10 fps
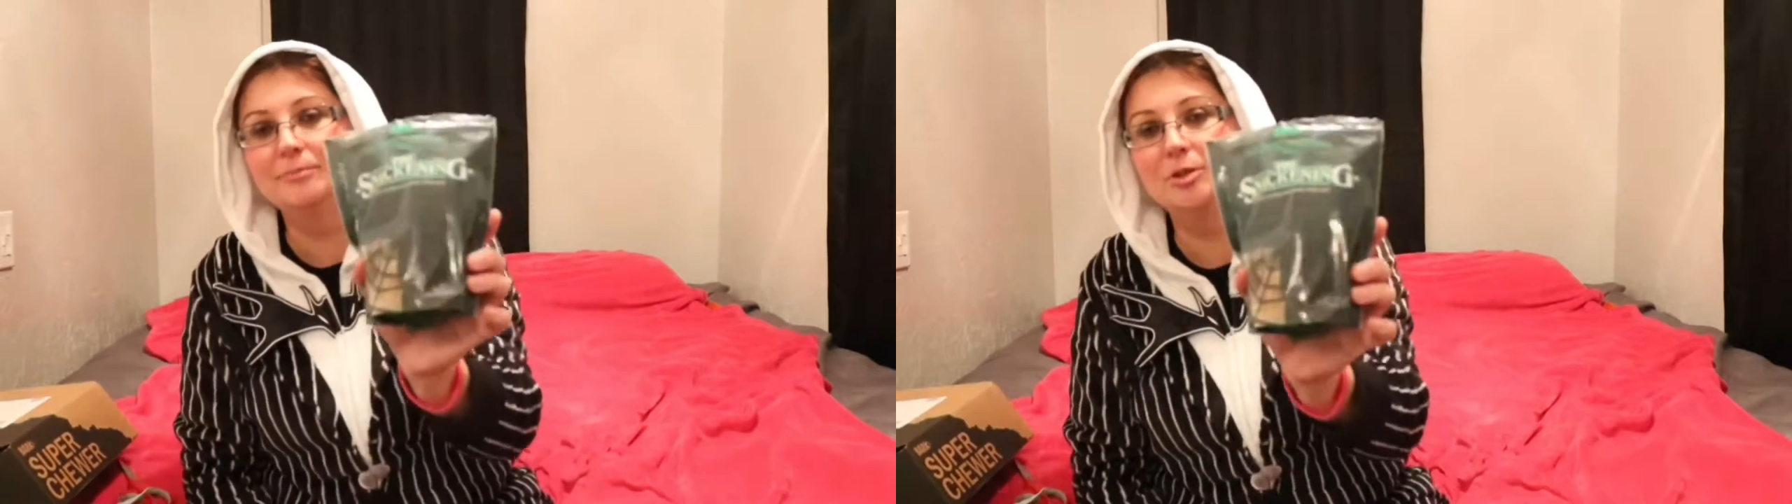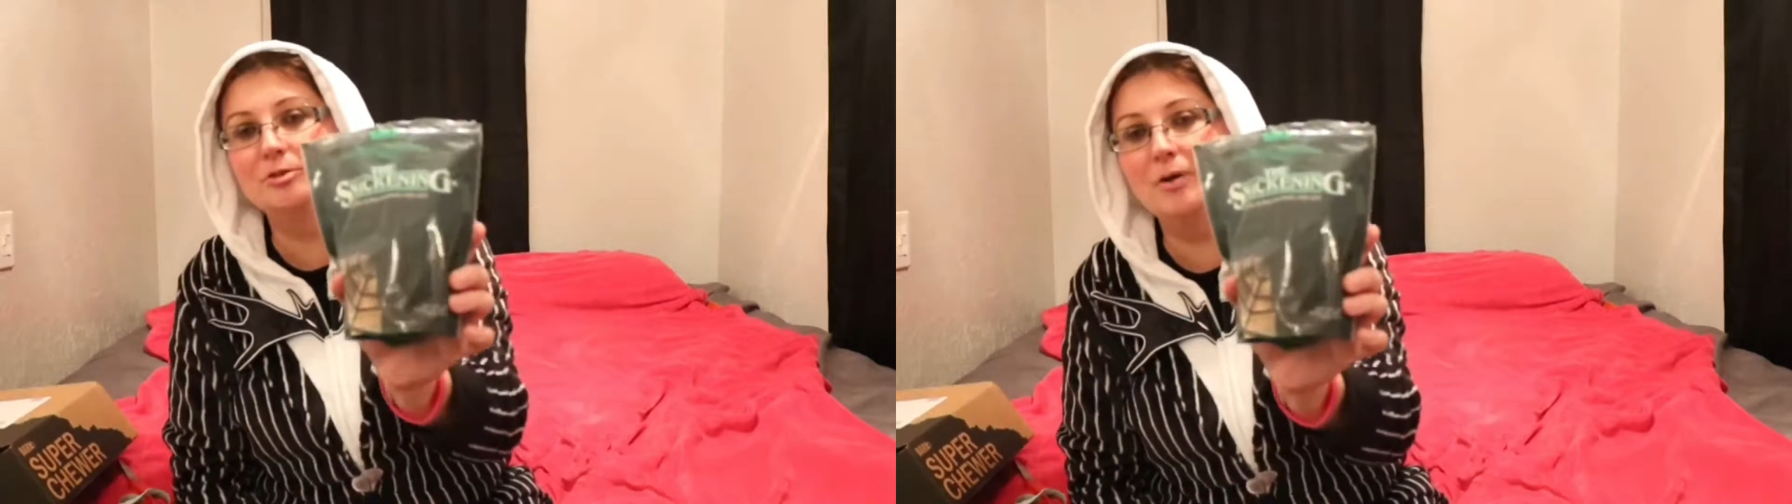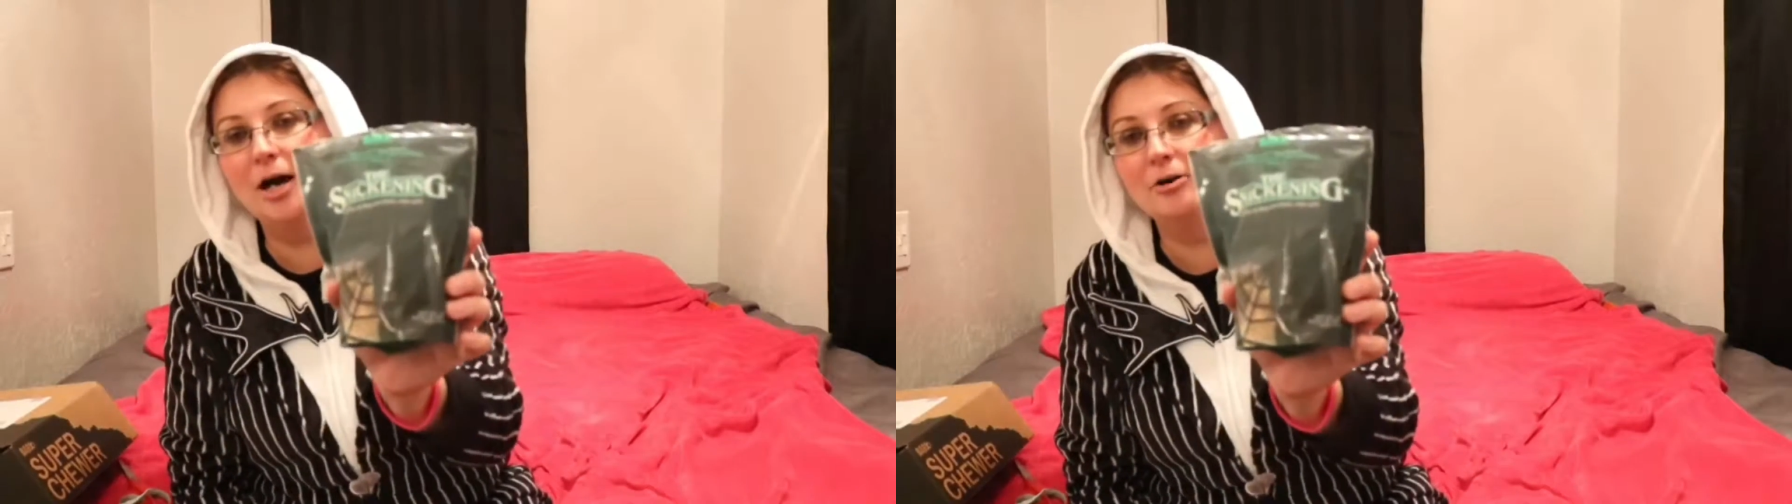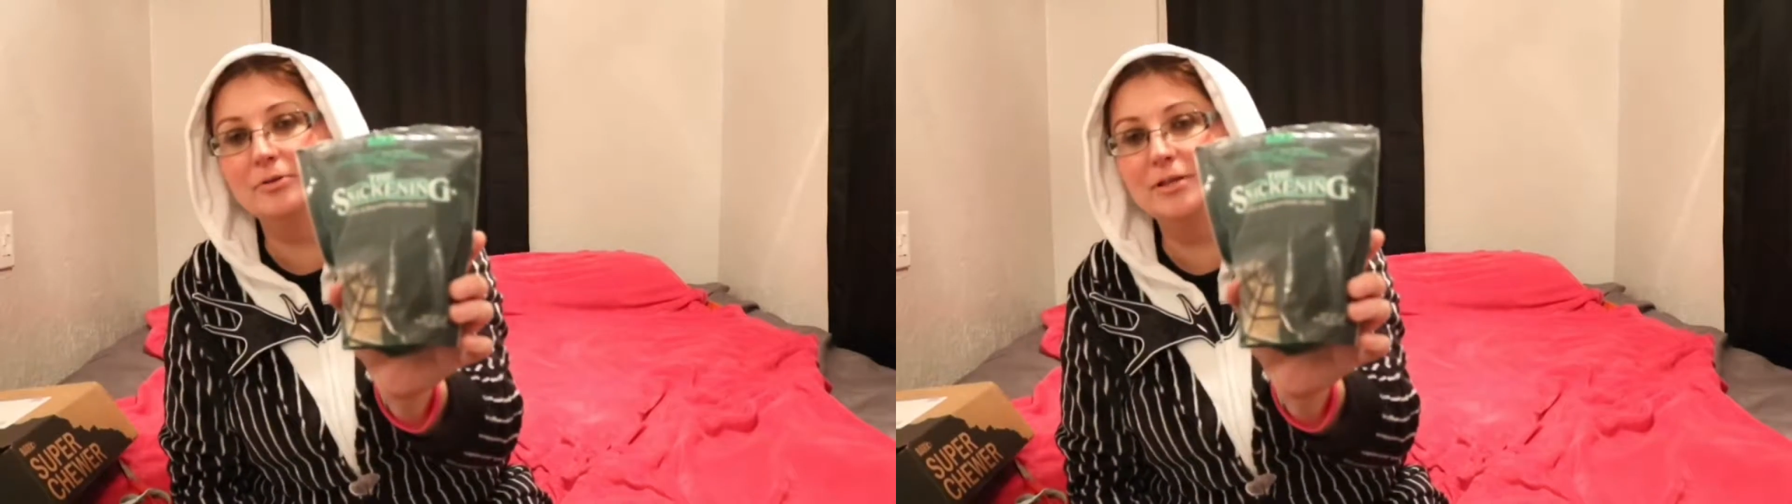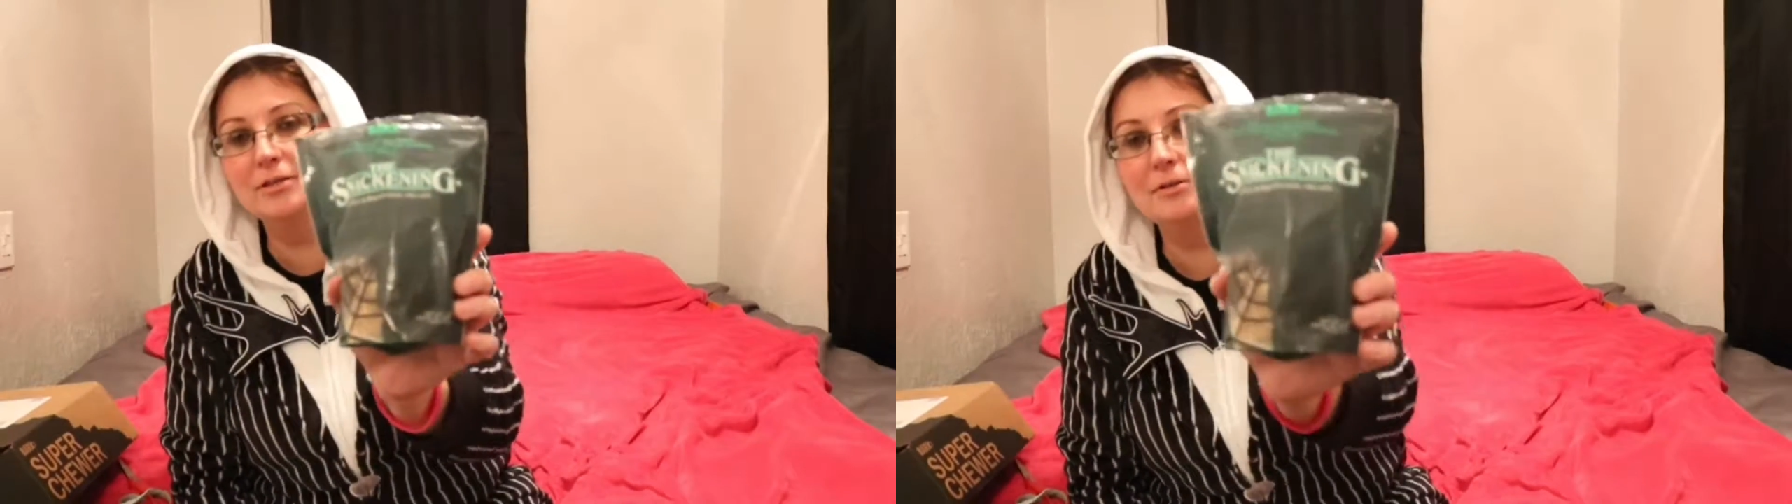Cute
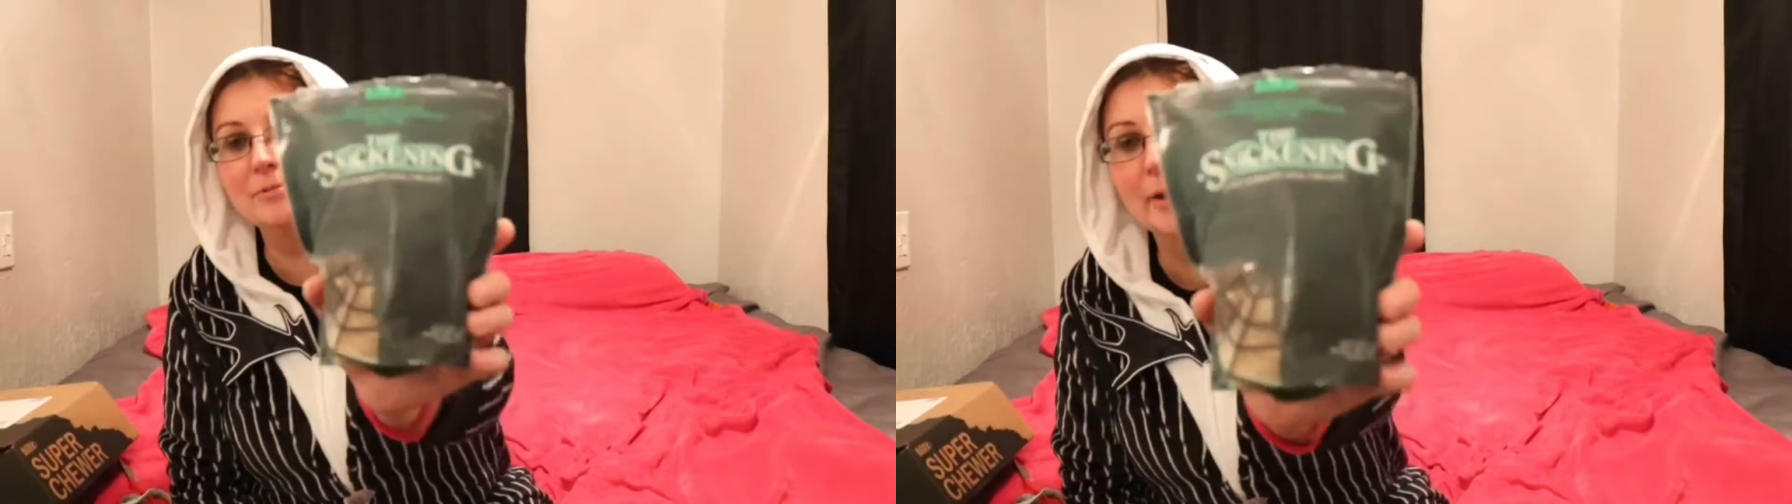Halloween themed